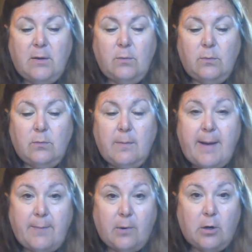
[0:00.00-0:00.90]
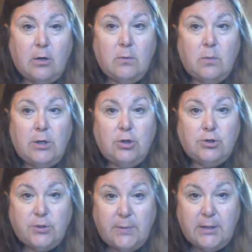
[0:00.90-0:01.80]
Remember, when you're
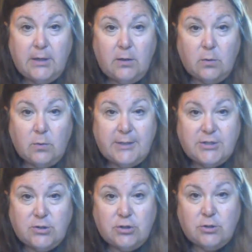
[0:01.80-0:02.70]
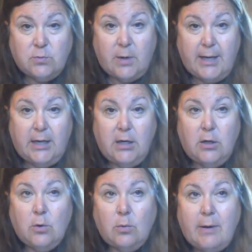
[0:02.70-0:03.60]
doing legal research and writing,
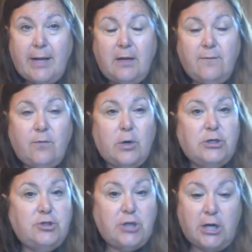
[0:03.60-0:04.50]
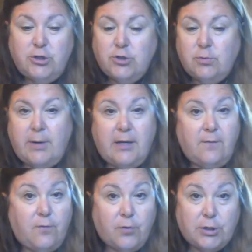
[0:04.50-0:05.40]
you're writing for a judge, you're writing
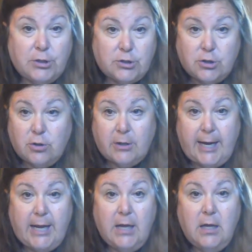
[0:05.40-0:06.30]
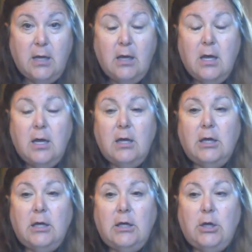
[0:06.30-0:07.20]
for an attorney.
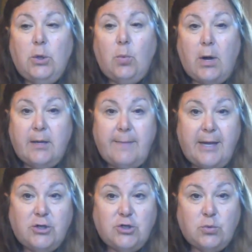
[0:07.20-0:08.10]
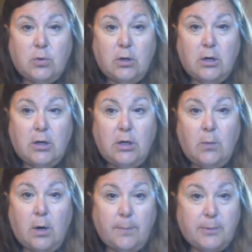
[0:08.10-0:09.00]
You want to make sure you
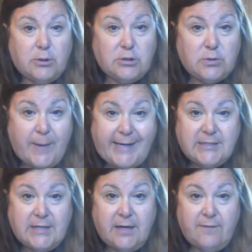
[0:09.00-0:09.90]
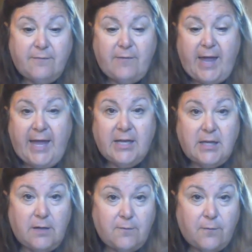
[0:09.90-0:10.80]
are persuasive and
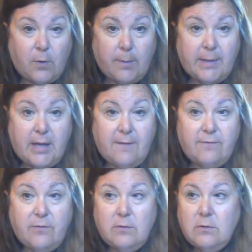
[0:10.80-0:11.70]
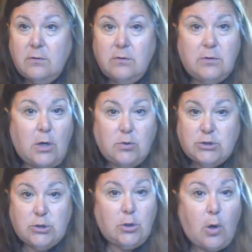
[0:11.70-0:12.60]
informative. Those
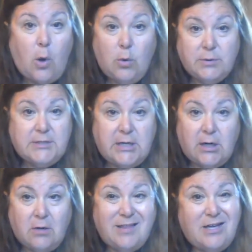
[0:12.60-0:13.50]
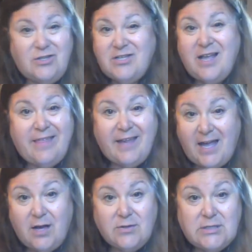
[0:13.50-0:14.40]
are the goals here. There's nothing
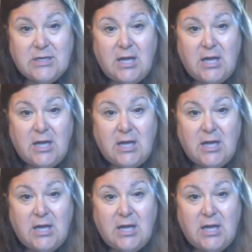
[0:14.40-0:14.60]
else.